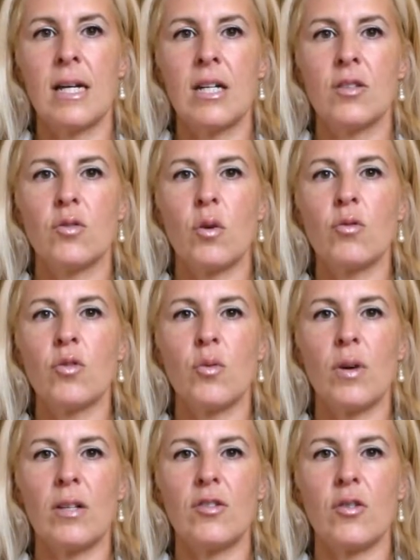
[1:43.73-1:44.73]
Don't
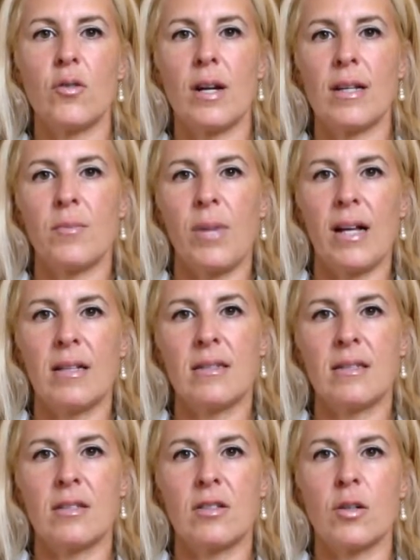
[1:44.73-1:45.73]
run your credit
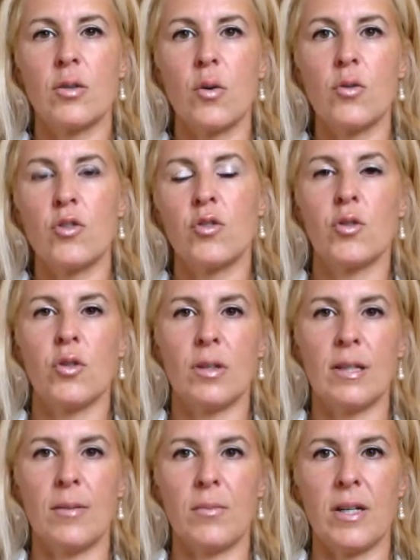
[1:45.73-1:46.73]
balances close to your
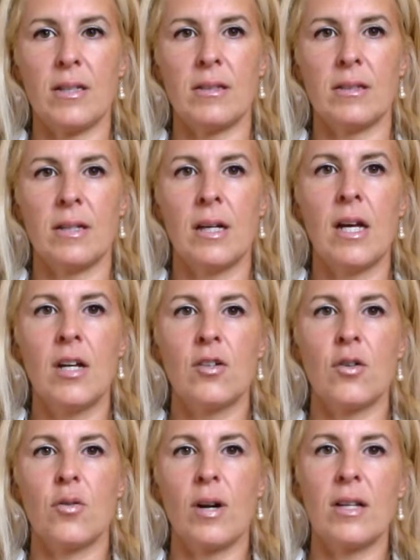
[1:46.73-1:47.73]
limit. Your
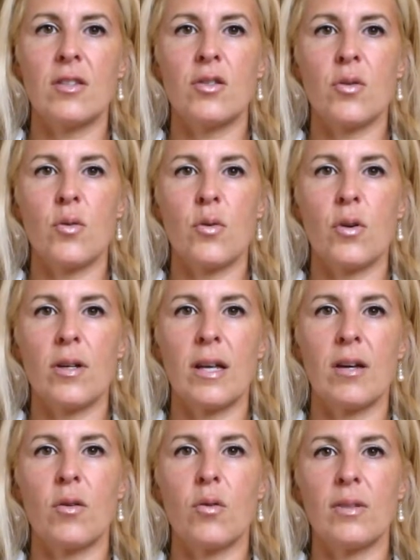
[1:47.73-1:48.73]
credit score
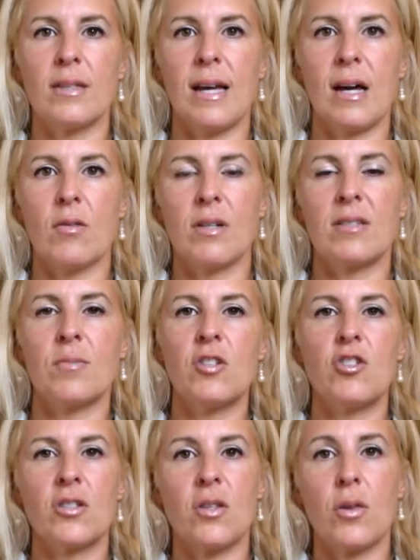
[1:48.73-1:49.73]
can go down as much
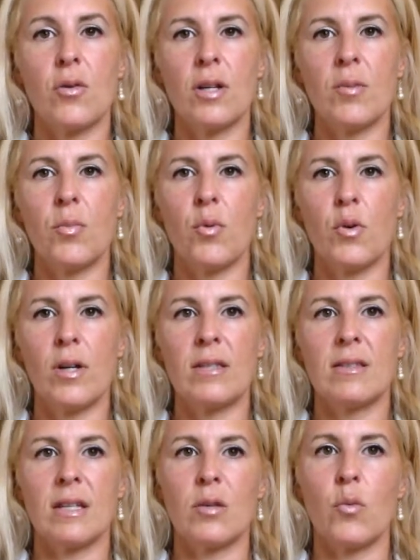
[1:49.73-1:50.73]
as 30
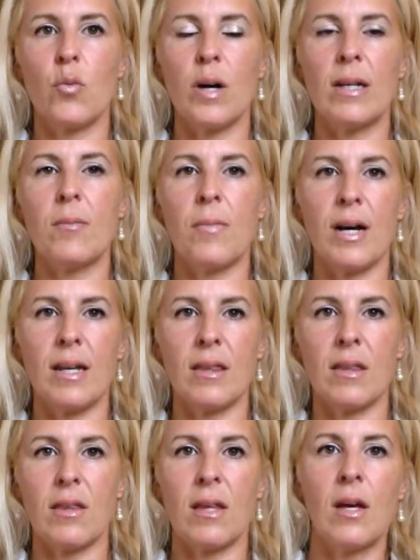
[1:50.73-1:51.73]
points in 1 month
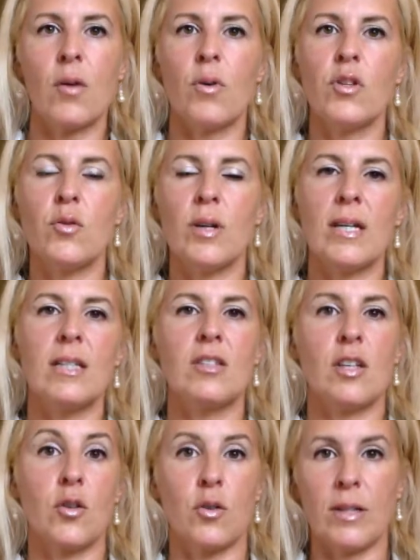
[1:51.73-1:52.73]
when you hit
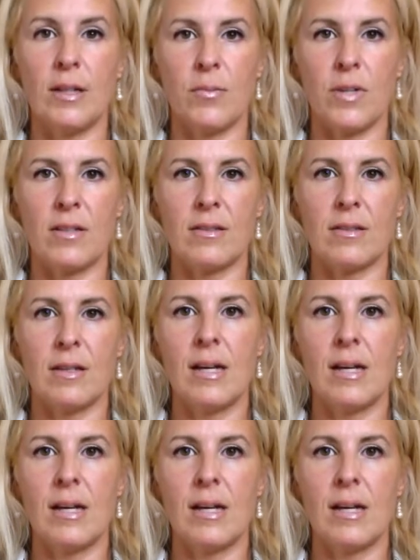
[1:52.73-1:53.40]
your limit.